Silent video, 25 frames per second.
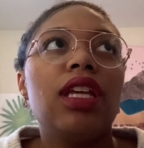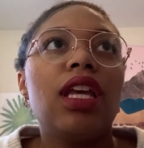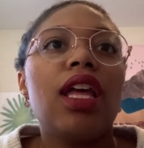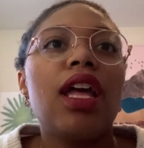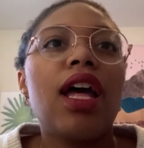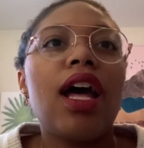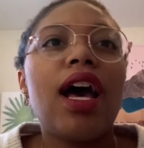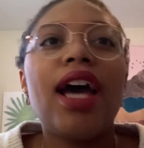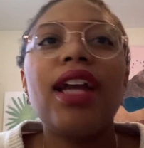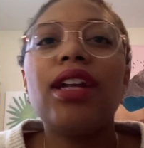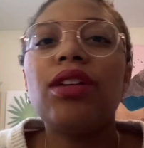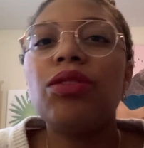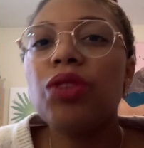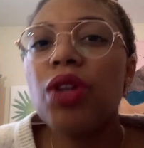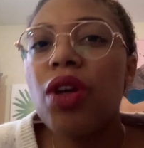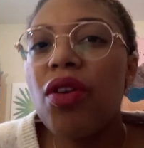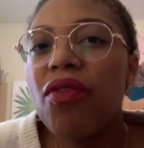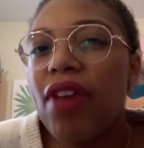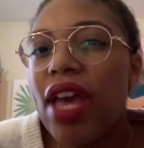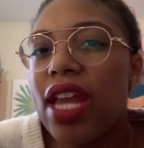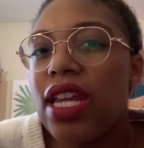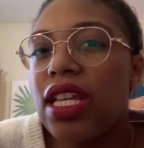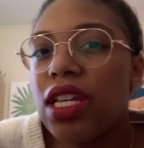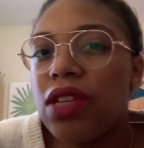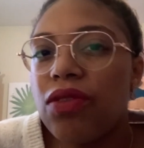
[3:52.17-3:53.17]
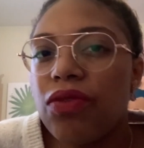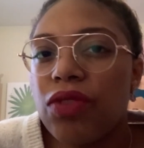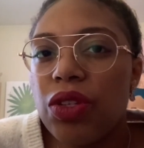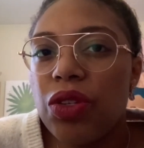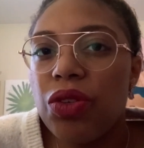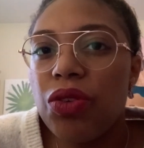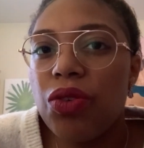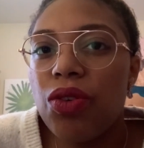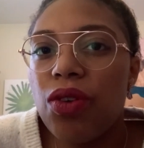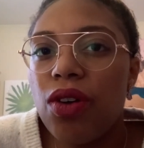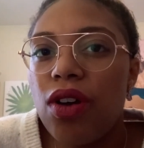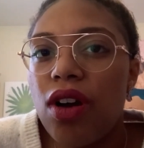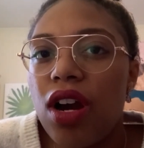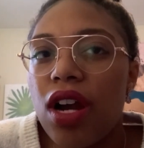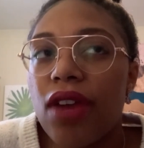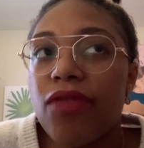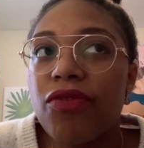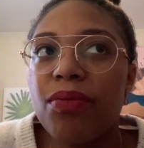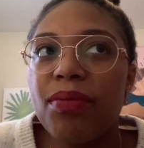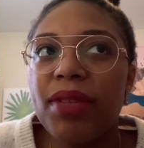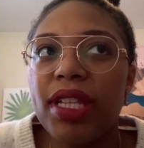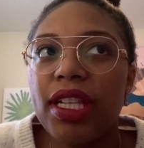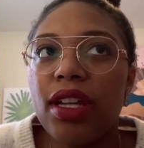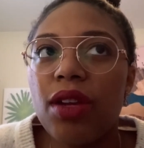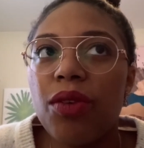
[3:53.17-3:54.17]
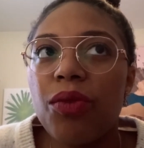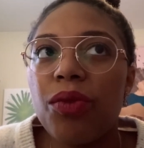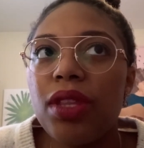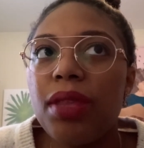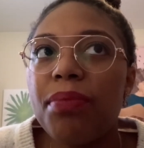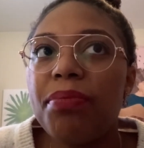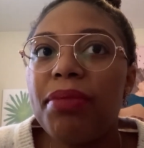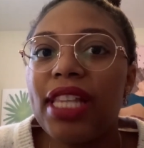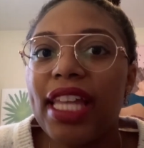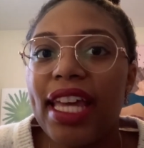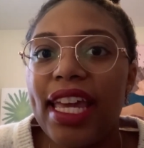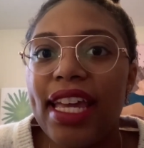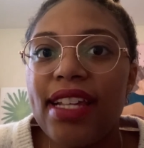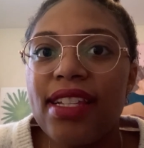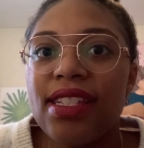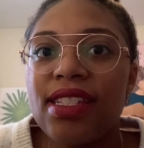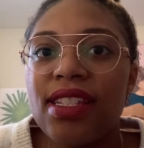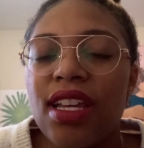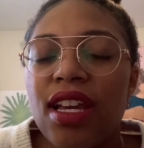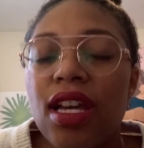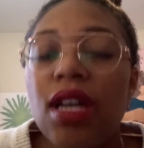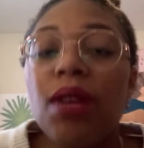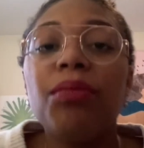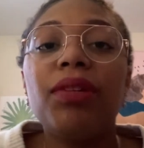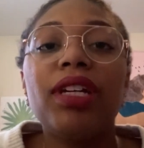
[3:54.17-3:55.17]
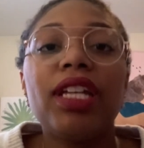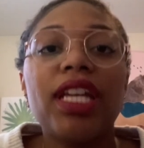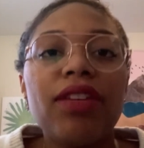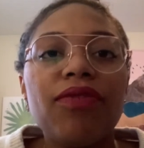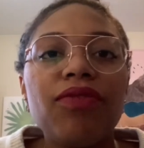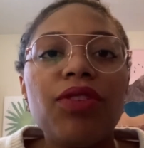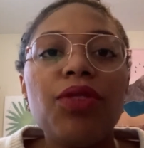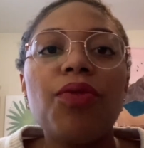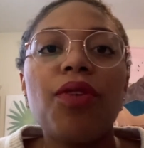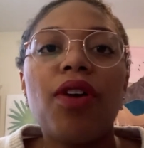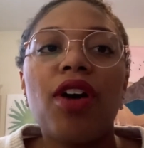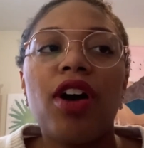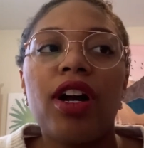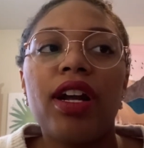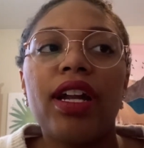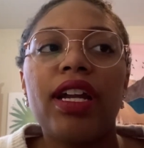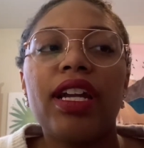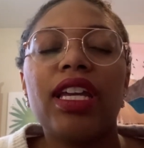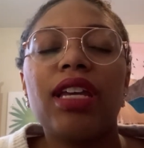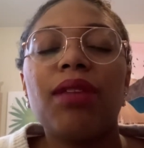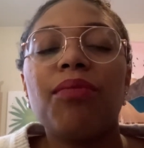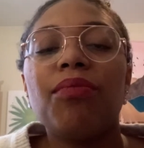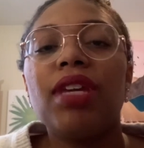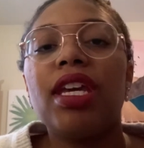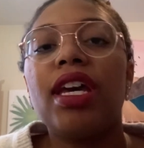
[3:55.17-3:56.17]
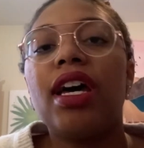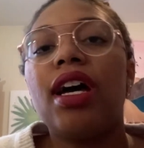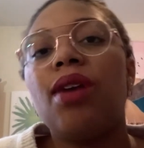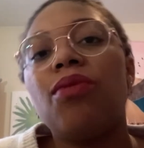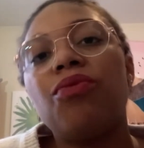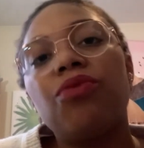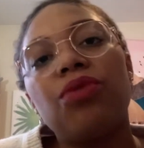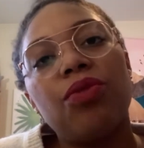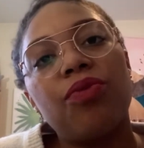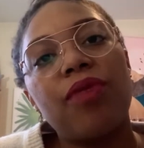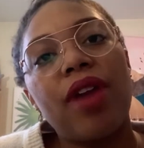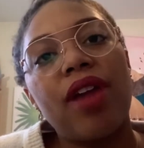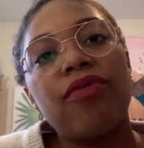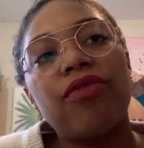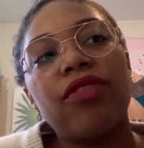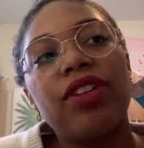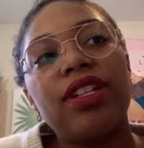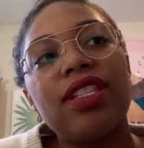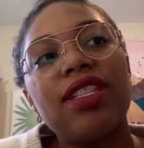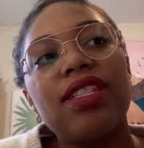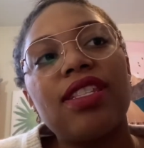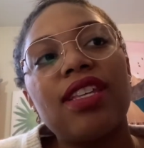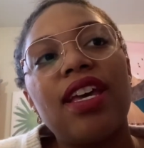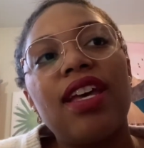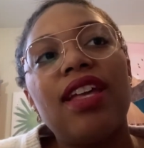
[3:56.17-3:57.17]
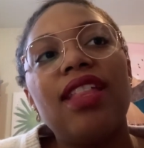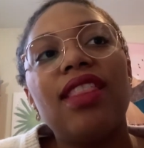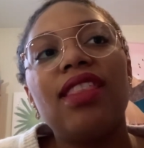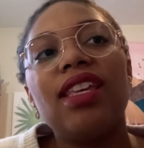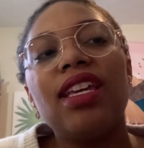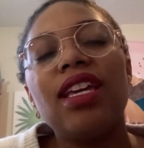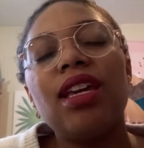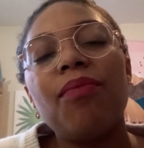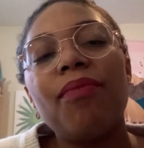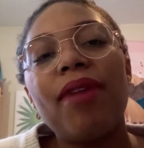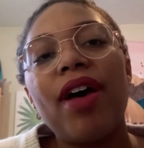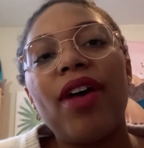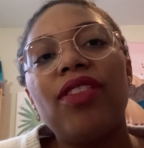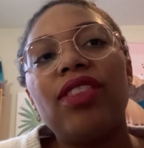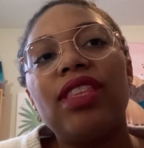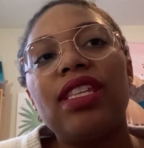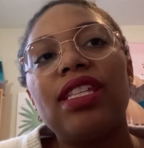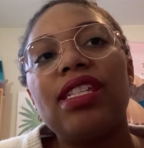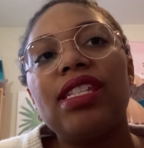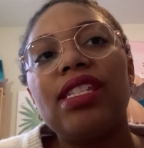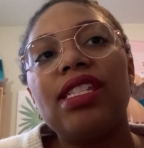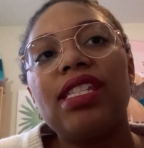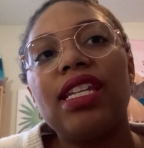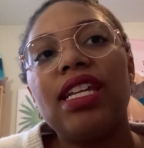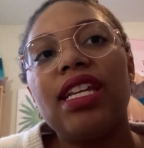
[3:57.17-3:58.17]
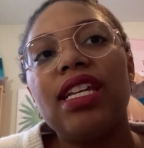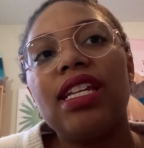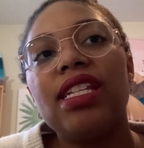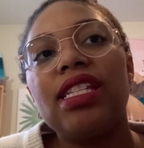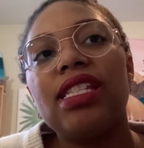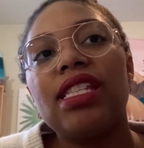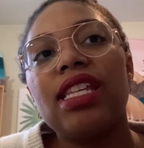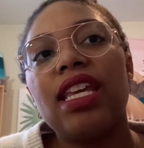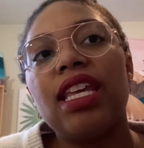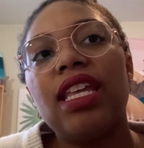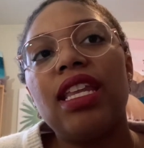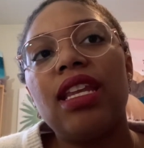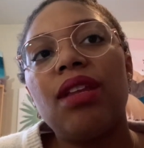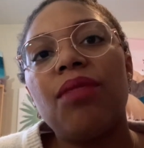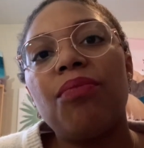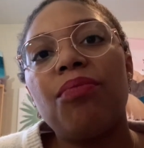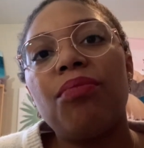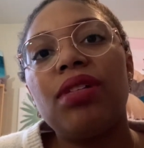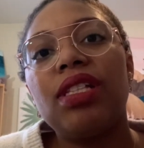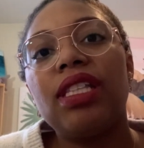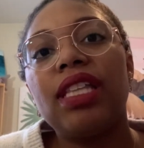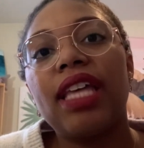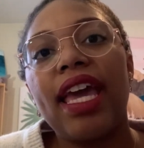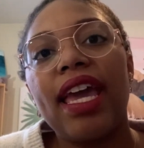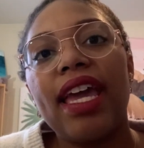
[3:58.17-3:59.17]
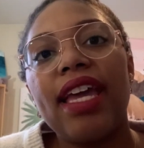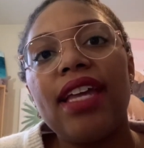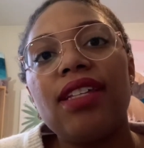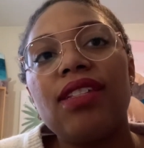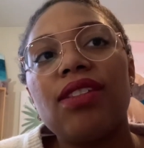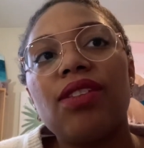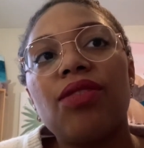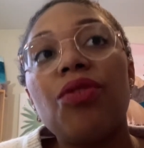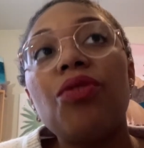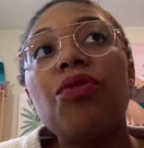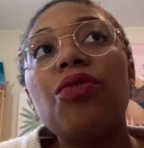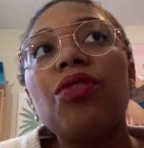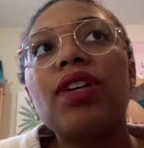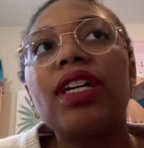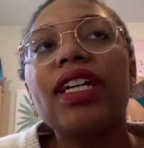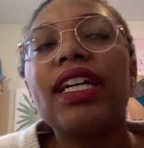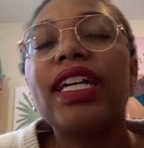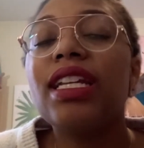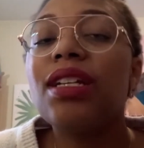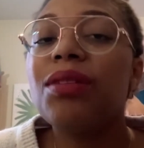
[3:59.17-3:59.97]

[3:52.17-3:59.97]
I don't know if any of you are familiar with plays, but if you are, it can be a helpful reference. Think about the scenes in plays or in a